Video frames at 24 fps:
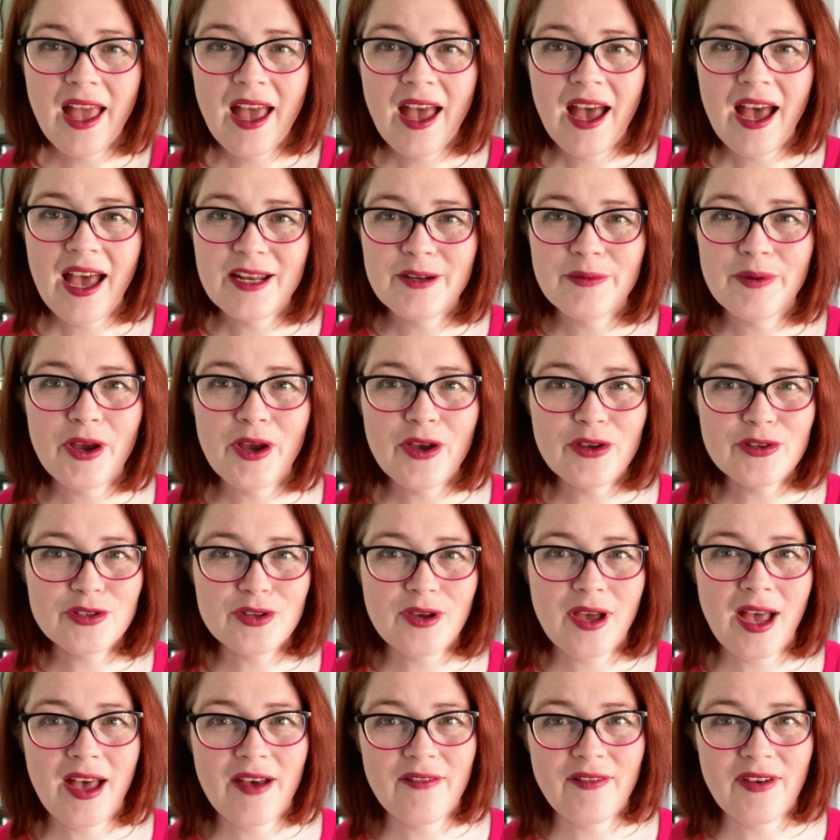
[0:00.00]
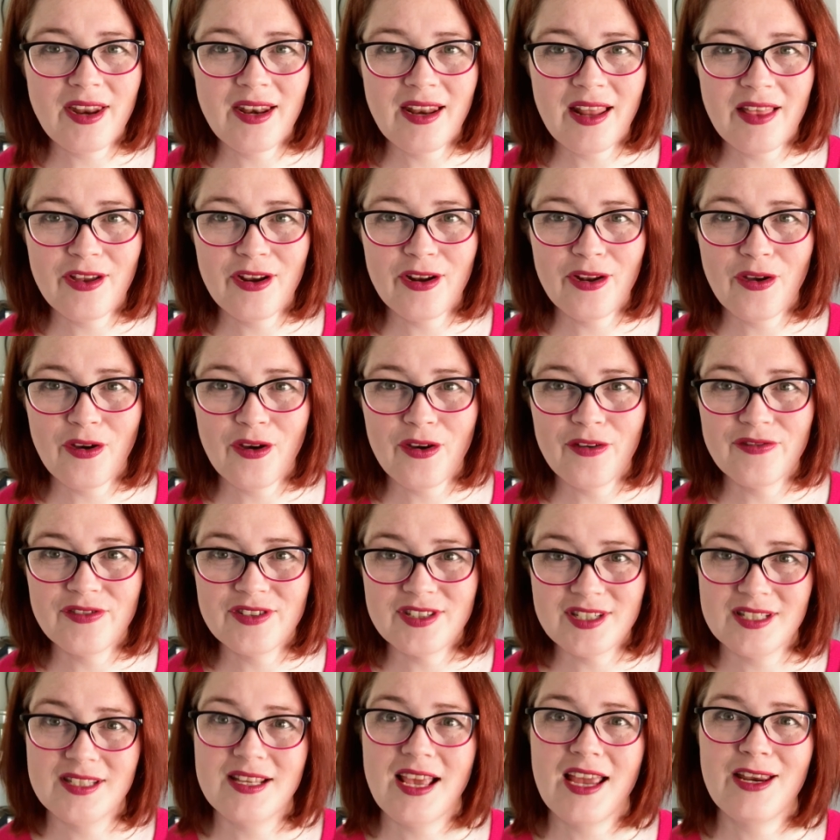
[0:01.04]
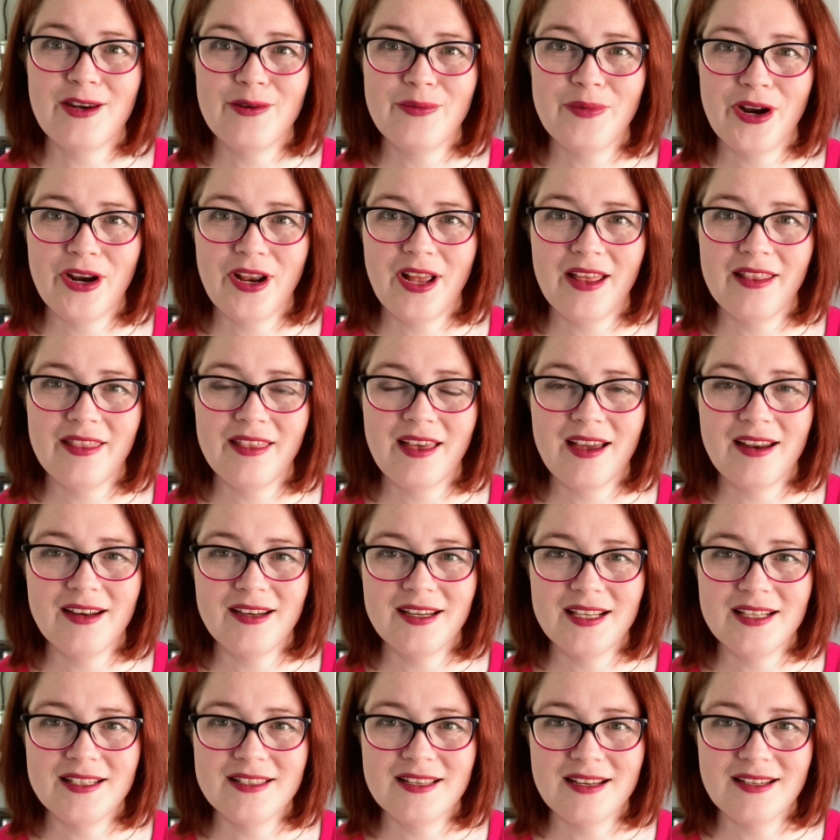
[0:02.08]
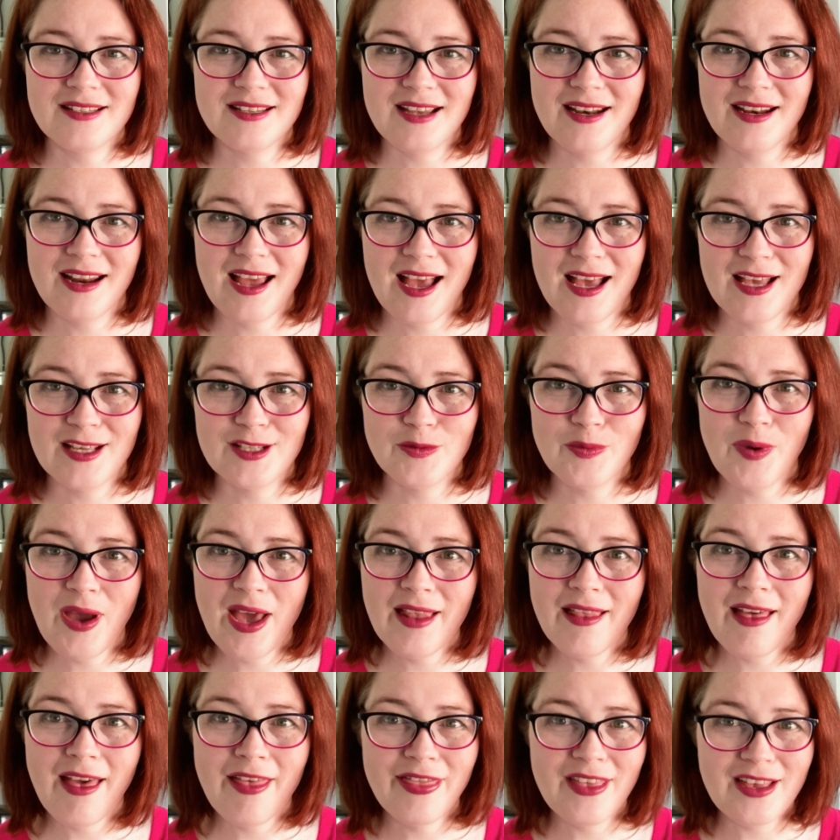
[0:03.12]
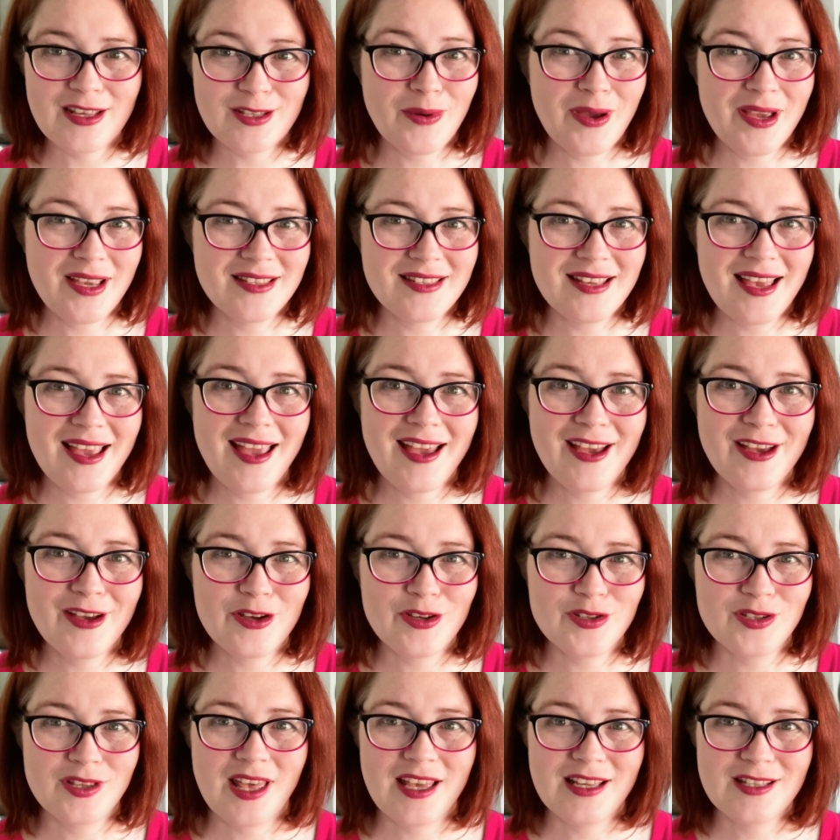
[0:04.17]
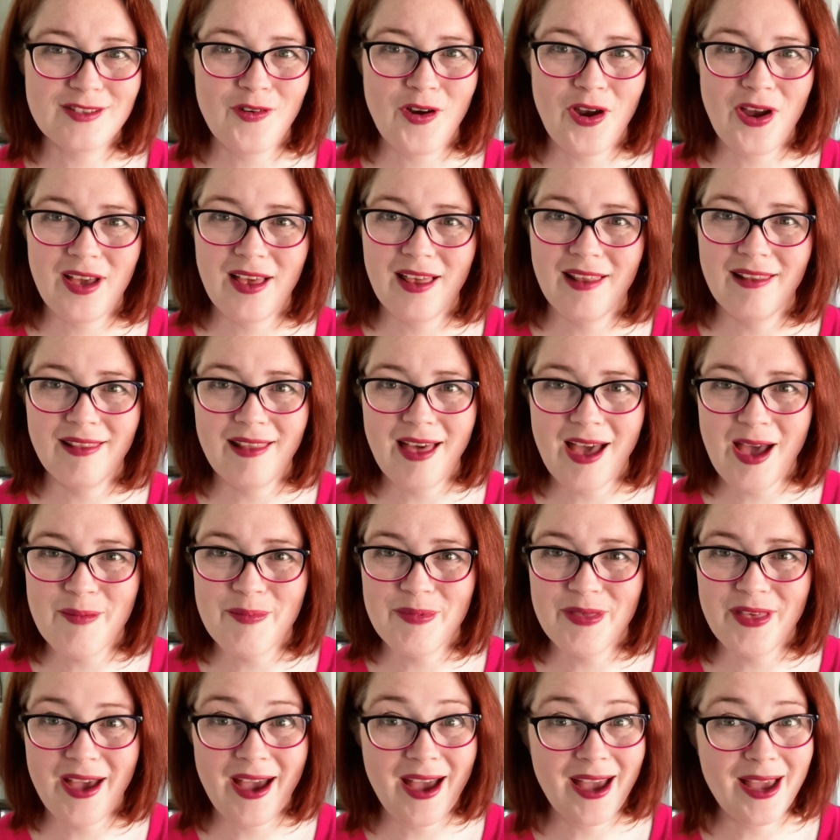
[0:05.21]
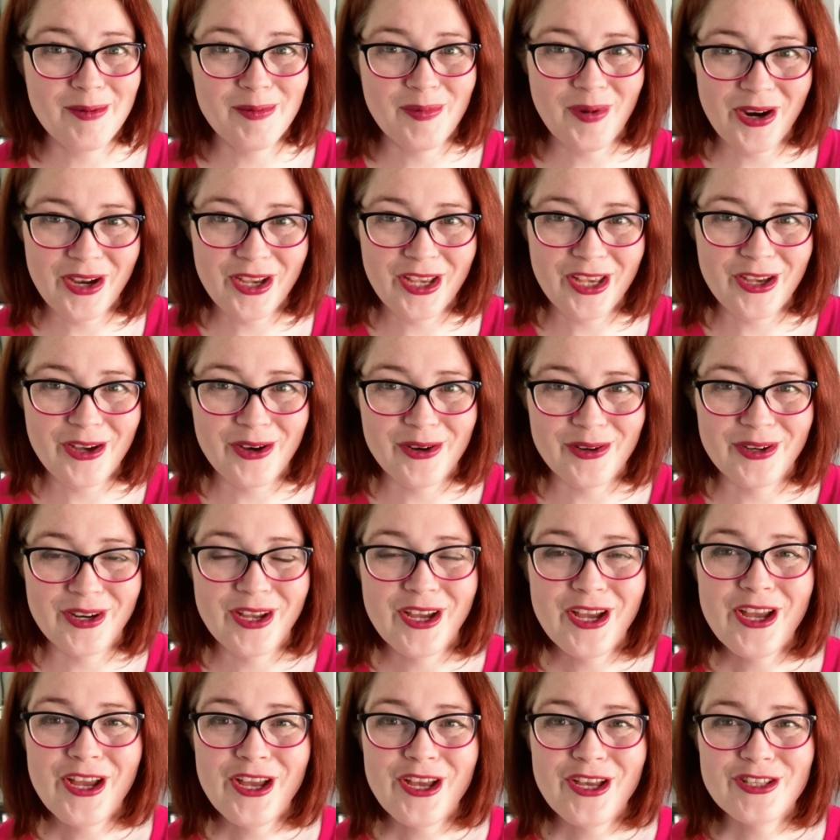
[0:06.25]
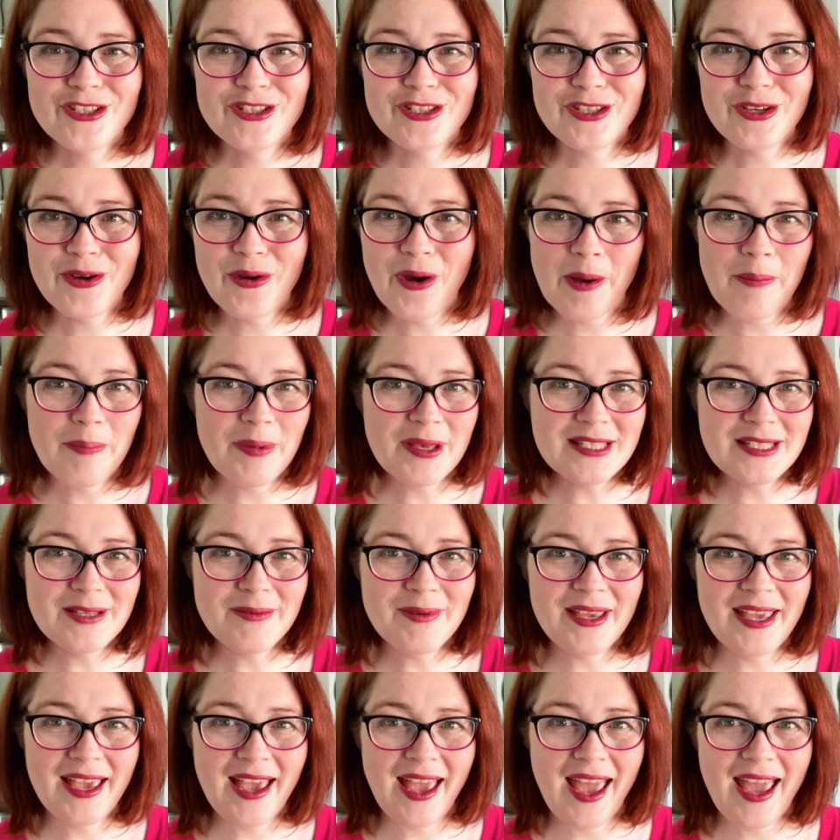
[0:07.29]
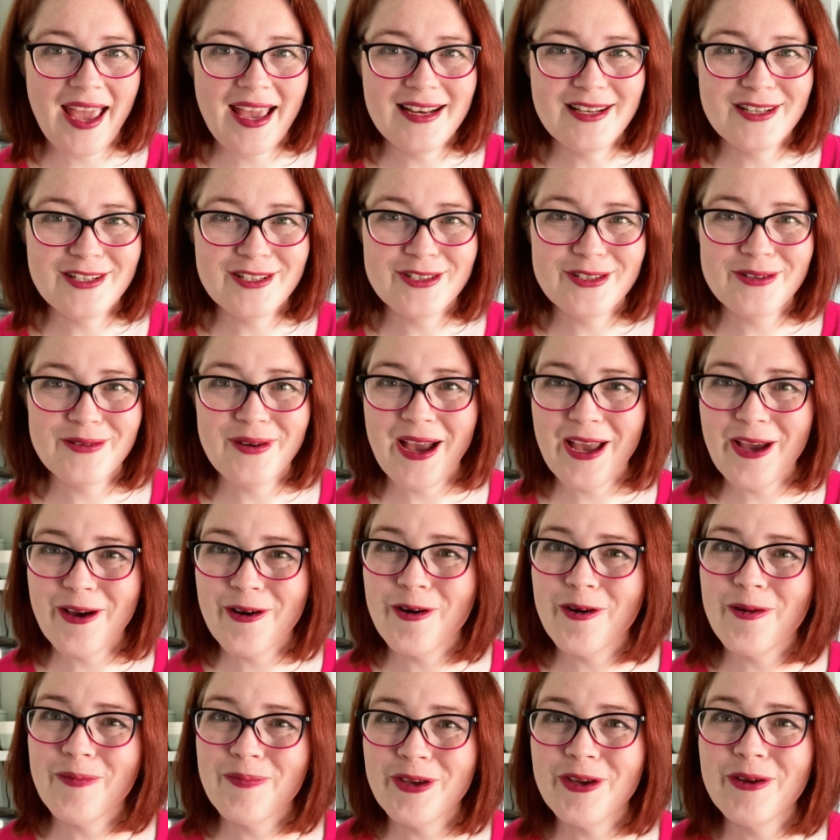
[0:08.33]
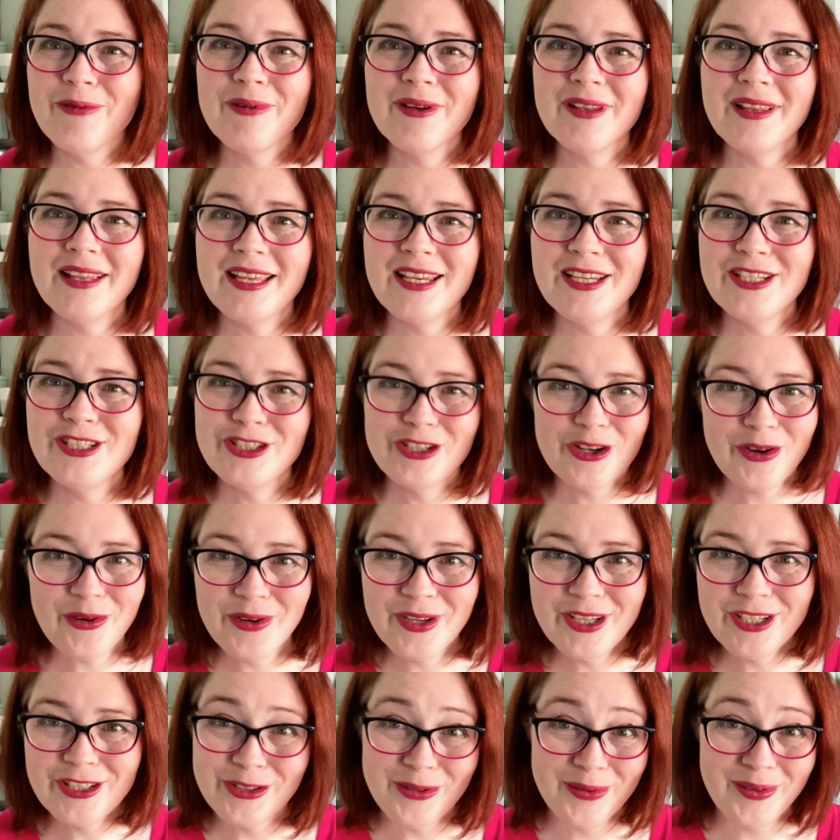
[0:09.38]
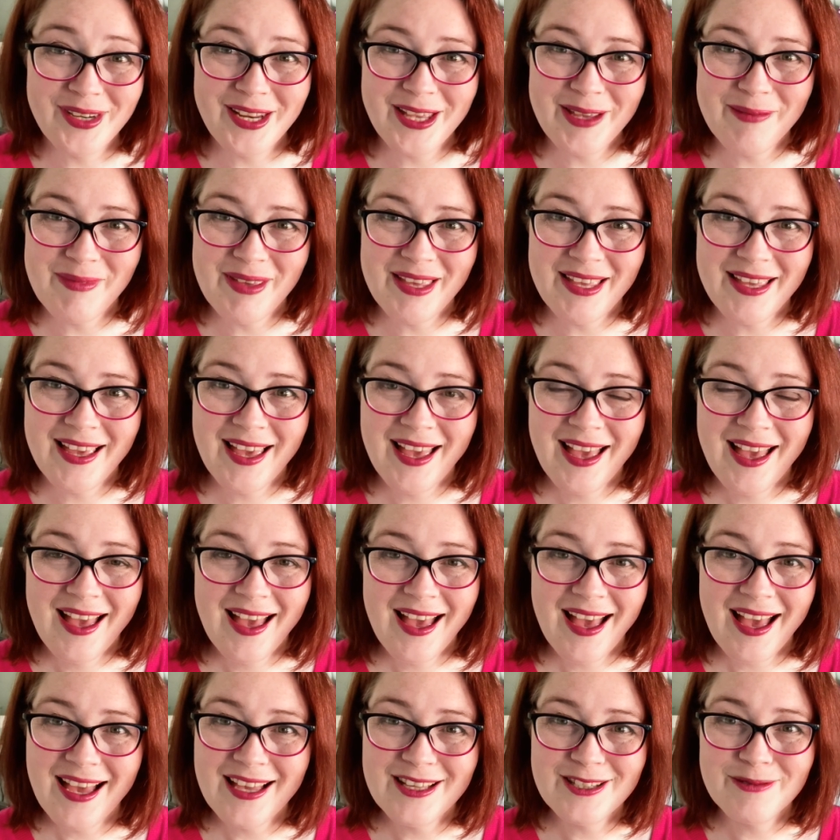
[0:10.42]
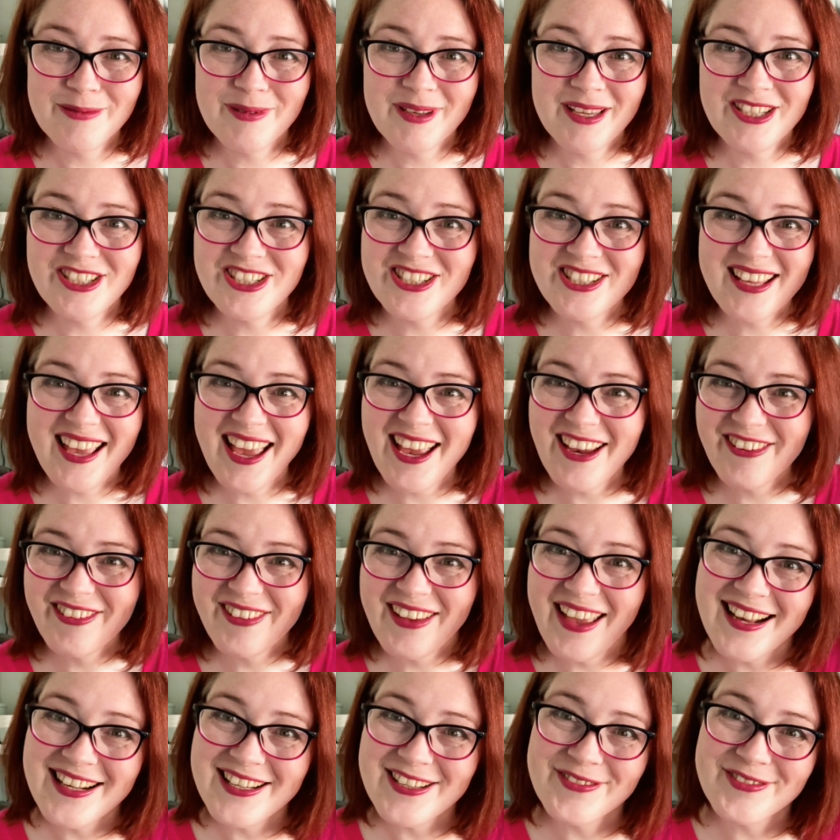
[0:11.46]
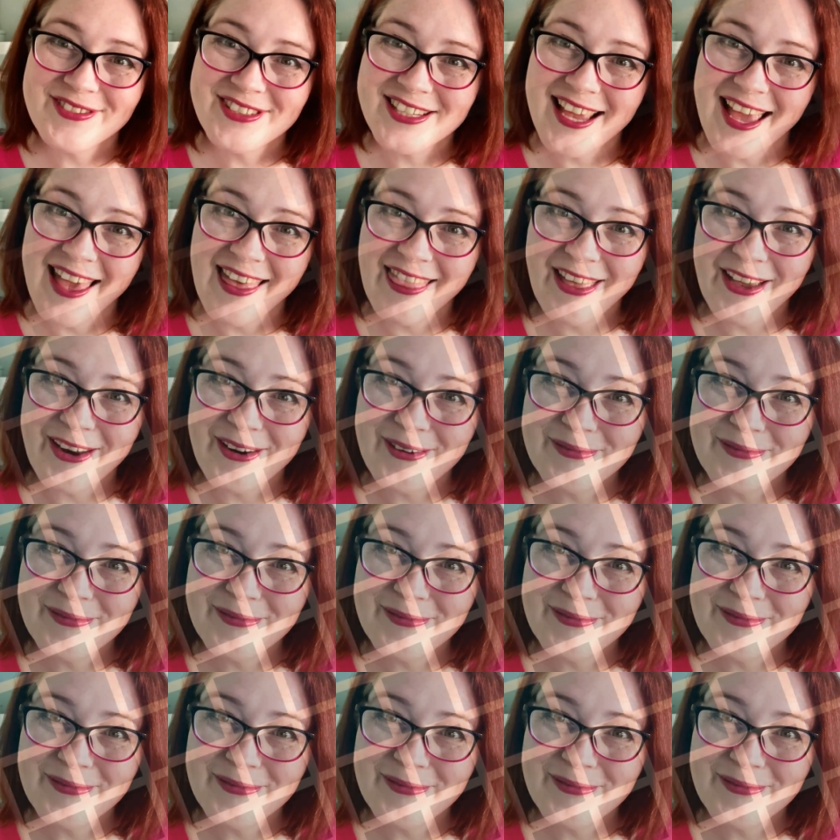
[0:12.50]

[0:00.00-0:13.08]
And we also have another lot of design work that needs done as well. And that's quite exciting because that's for a collab that I am working on. So a busy week ahead. So I hope you will enjoy joining me as we just get creative together.